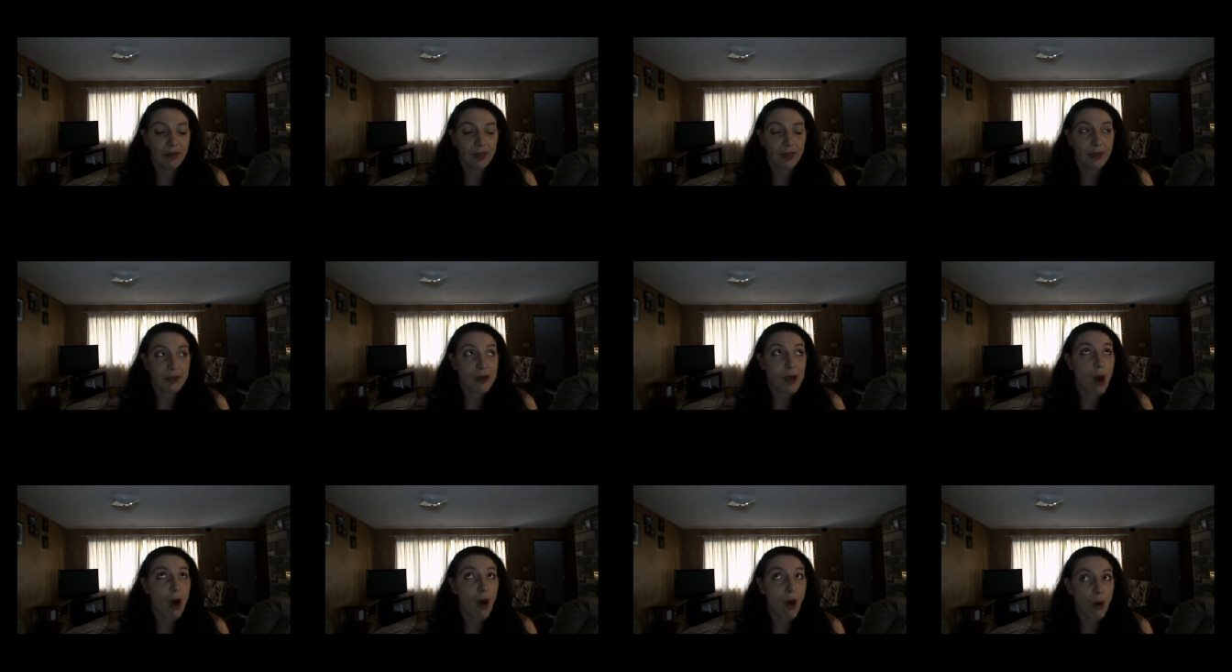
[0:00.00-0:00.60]

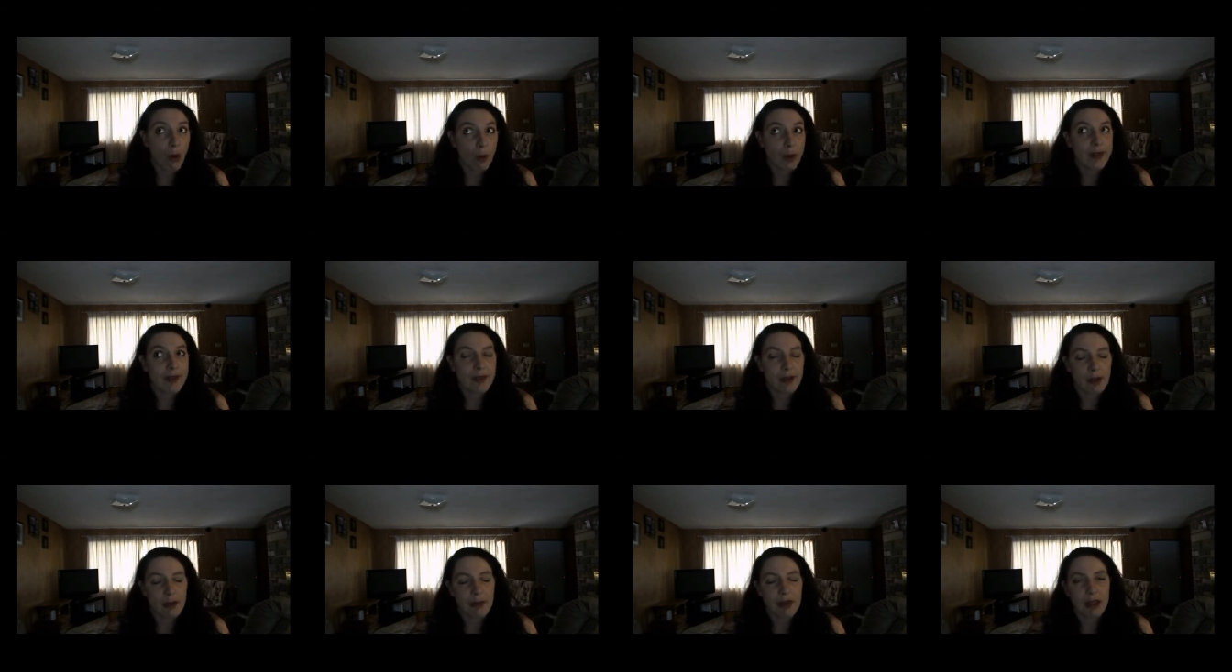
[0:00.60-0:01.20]
There's
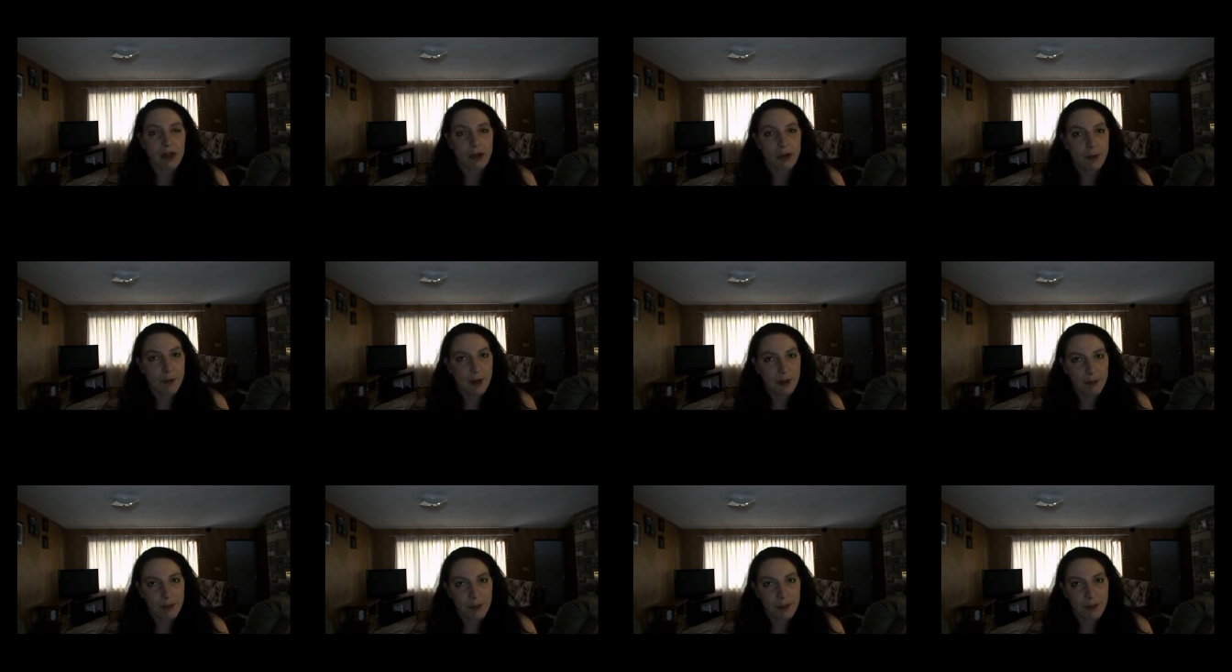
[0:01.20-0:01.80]
always going to be those
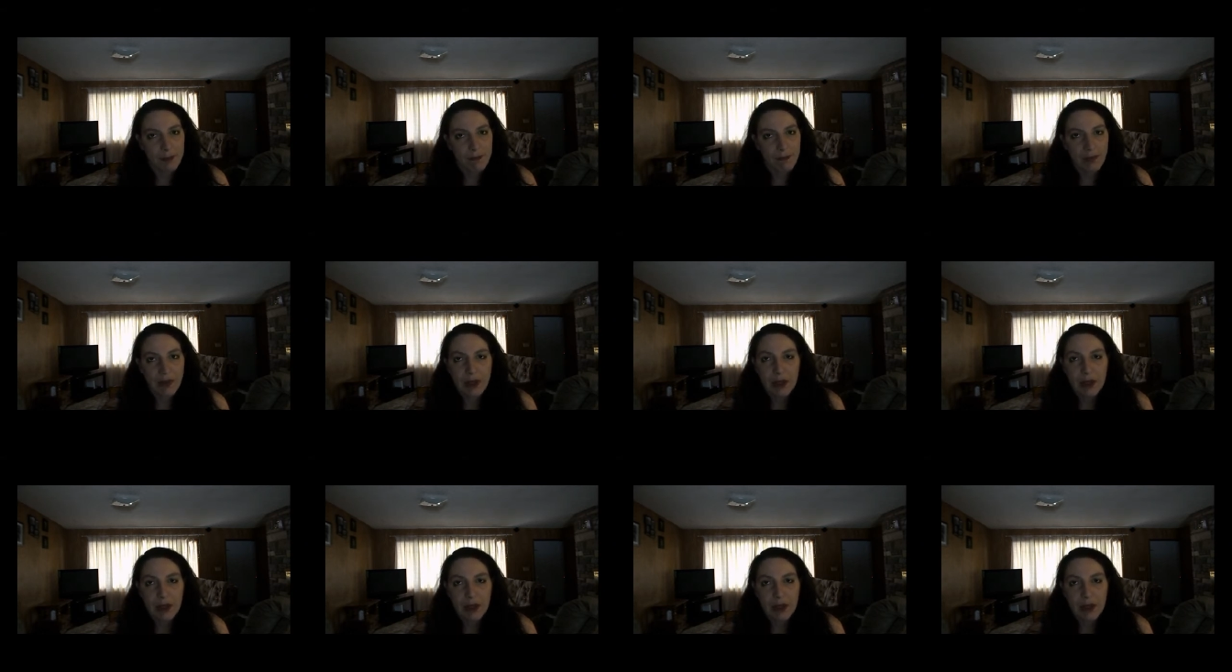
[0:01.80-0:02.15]
people.